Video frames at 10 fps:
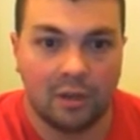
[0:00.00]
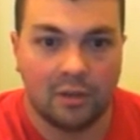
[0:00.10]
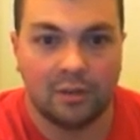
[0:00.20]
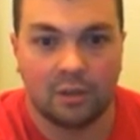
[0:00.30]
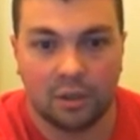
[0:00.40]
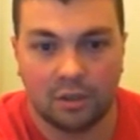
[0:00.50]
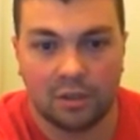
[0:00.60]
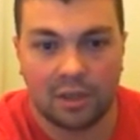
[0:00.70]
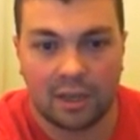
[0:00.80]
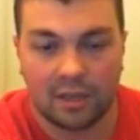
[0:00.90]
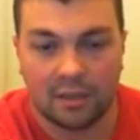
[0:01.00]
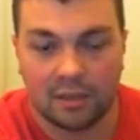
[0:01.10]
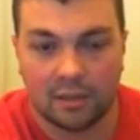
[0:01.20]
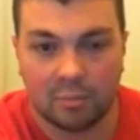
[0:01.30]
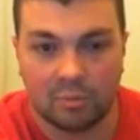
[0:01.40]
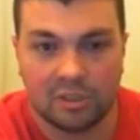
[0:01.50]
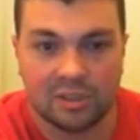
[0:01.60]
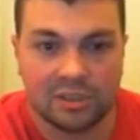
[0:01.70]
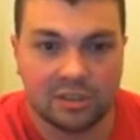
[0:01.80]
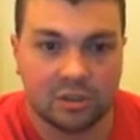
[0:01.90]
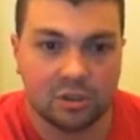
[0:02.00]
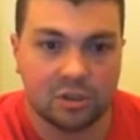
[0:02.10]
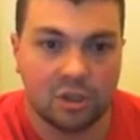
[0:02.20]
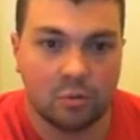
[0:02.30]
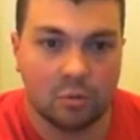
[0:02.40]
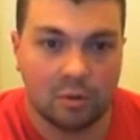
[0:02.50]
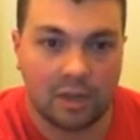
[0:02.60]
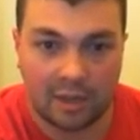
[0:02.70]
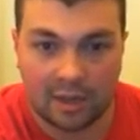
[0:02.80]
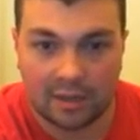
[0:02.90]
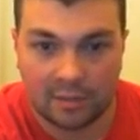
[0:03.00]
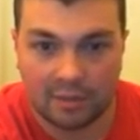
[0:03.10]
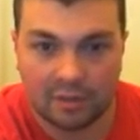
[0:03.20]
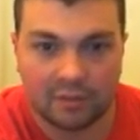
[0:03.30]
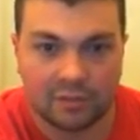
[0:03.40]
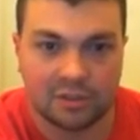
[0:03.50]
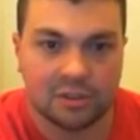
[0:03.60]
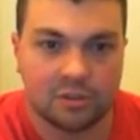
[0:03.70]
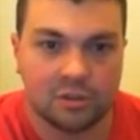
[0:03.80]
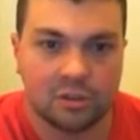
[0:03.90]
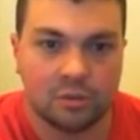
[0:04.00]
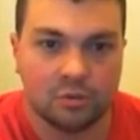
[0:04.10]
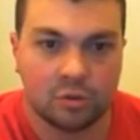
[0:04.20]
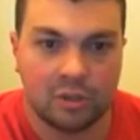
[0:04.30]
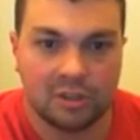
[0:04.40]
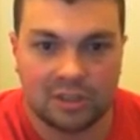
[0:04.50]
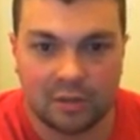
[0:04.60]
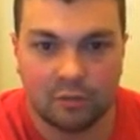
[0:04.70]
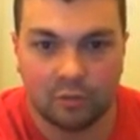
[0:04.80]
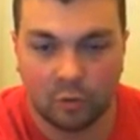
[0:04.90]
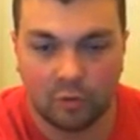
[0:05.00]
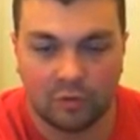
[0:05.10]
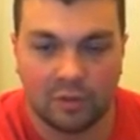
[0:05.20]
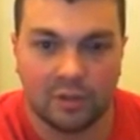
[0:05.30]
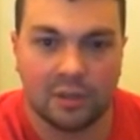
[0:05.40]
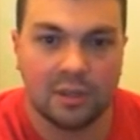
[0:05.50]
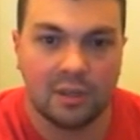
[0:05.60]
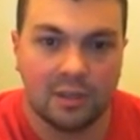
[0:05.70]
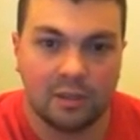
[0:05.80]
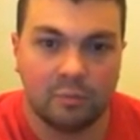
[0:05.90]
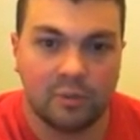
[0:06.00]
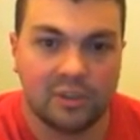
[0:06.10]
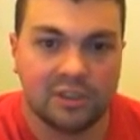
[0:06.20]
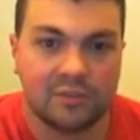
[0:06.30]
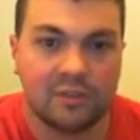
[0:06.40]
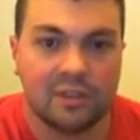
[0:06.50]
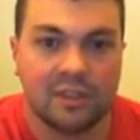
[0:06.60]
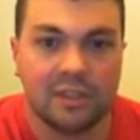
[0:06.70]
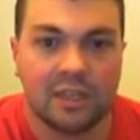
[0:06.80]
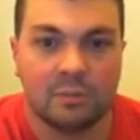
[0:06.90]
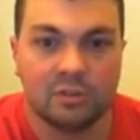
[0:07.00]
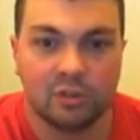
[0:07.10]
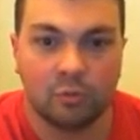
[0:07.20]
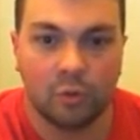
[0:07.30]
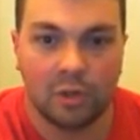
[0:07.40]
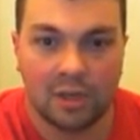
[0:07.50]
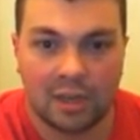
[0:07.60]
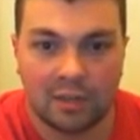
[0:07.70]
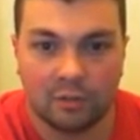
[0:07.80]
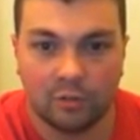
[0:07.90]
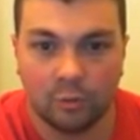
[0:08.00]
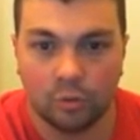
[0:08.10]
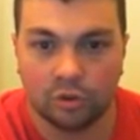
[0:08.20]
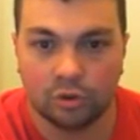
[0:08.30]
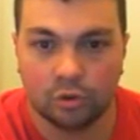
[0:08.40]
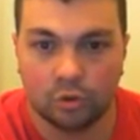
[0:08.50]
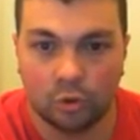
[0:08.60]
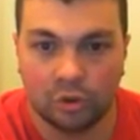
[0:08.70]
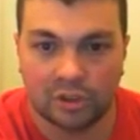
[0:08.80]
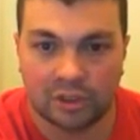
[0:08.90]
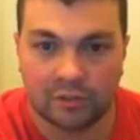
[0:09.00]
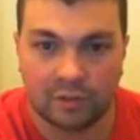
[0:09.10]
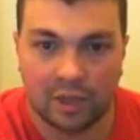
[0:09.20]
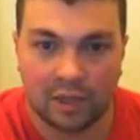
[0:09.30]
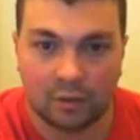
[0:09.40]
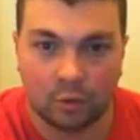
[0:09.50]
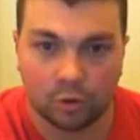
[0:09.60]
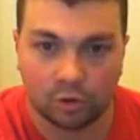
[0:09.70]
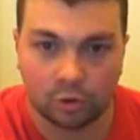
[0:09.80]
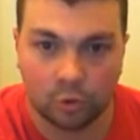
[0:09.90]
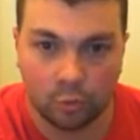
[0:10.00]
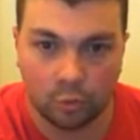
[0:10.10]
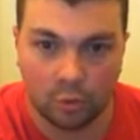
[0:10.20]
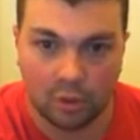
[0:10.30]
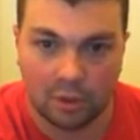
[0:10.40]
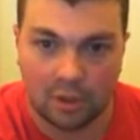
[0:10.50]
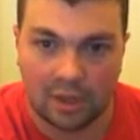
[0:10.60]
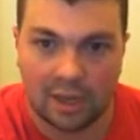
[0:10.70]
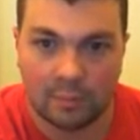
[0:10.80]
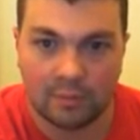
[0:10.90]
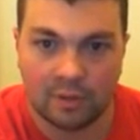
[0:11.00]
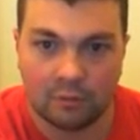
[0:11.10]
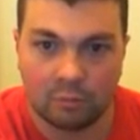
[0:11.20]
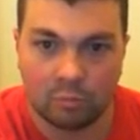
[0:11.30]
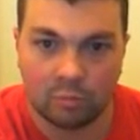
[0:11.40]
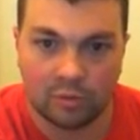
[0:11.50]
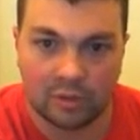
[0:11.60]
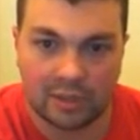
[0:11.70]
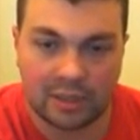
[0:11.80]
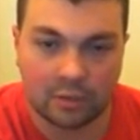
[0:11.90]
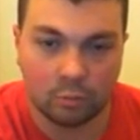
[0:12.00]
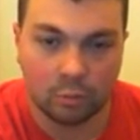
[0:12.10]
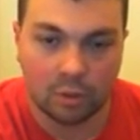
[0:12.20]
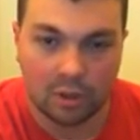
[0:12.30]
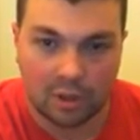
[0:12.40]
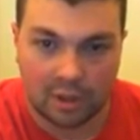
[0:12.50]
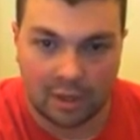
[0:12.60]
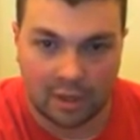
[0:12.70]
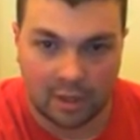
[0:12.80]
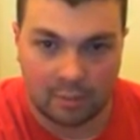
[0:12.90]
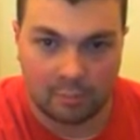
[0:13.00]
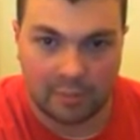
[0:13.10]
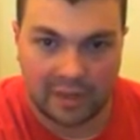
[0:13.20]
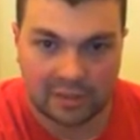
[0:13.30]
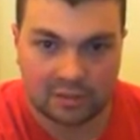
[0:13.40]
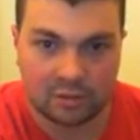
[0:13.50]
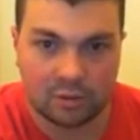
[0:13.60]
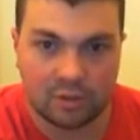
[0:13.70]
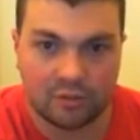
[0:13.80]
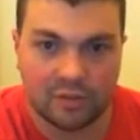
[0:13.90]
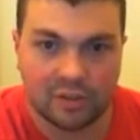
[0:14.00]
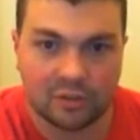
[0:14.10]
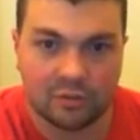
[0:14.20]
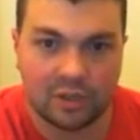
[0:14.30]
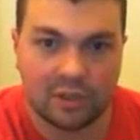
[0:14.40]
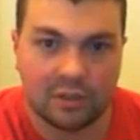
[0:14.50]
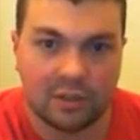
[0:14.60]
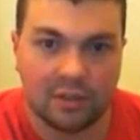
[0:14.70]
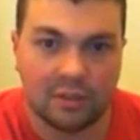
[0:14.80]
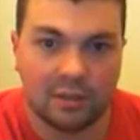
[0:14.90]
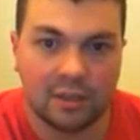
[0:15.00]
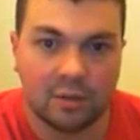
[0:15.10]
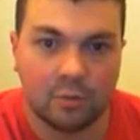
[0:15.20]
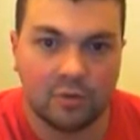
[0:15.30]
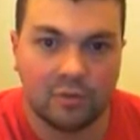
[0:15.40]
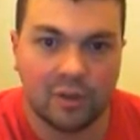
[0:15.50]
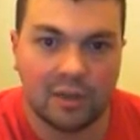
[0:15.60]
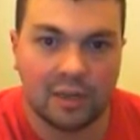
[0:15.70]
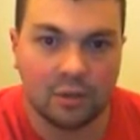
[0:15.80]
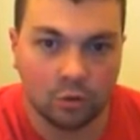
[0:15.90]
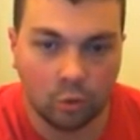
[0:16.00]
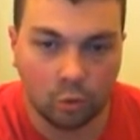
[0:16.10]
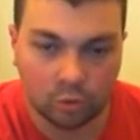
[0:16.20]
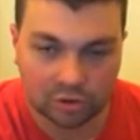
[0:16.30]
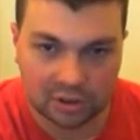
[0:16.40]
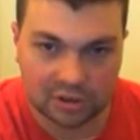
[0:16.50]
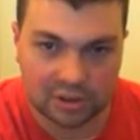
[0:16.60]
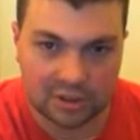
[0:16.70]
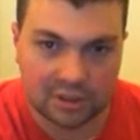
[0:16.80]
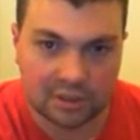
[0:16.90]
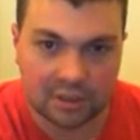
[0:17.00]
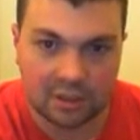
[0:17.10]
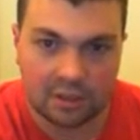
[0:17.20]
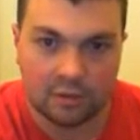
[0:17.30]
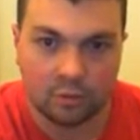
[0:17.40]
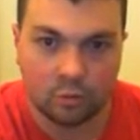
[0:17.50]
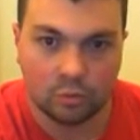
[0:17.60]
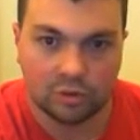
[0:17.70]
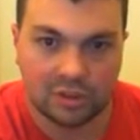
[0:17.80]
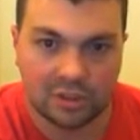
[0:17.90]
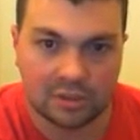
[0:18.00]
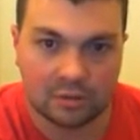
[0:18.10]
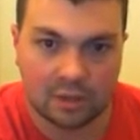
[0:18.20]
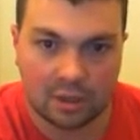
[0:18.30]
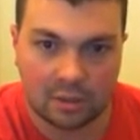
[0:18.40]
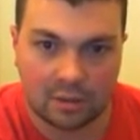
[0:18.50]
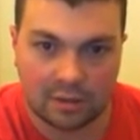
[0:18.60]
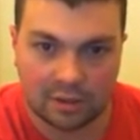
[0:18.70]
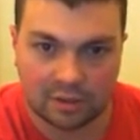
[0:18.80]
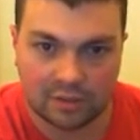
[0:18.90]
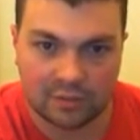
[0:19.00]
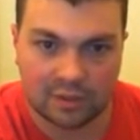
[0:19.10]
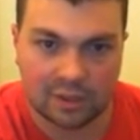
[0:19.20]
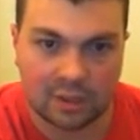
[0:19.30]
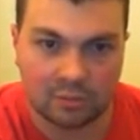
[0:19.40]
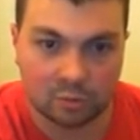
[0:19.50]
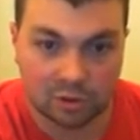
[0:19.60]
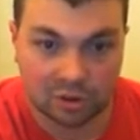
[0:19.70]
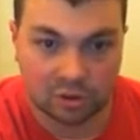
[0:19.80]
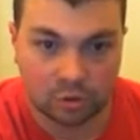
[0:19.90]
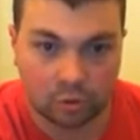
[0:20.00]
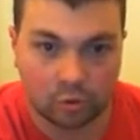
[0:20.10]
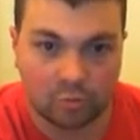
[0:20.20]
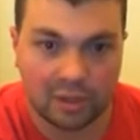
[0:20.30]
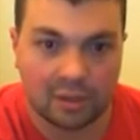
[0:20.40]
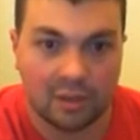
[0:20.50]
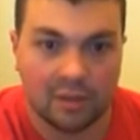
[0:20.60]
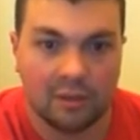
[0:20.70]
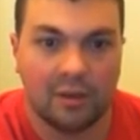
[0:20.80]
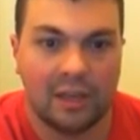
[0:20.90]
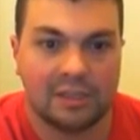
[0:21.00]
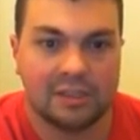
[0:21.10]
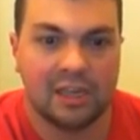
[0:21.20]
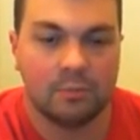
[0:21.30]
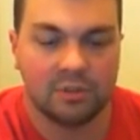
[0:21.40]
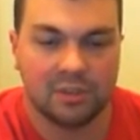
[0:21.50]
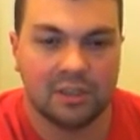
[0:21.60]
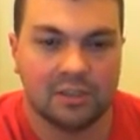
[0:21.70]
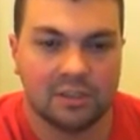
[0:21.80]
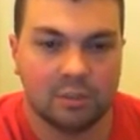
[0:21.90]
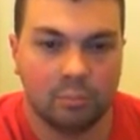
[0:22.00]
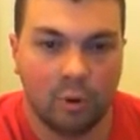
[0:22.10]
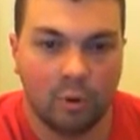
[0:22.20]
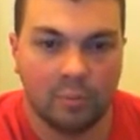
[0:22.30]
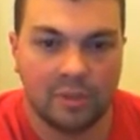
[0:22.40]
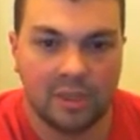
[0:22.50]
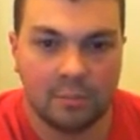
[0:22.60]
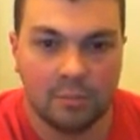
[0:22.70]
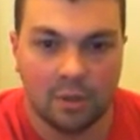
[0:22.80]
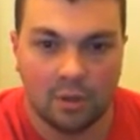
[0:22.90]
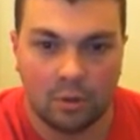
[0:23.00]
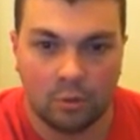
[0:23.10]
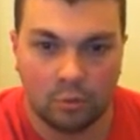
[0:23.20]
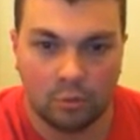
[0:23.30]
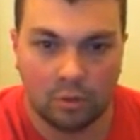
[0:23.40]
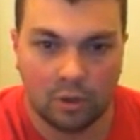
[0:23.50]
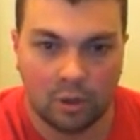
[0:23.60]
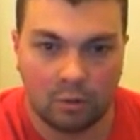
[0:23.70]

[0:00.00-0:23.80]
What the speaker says: they're currently in the pre-season just now, in the middle of the season just now, sorry, sitting 4th in the league. They've played 17 games, they've won 8 of those, drawn 7 and lost 2. They're the equal best defensive record in the league with 9 goals conceded the whole season in their 17 games, which is not too bad. The last game was against the bottom team, who are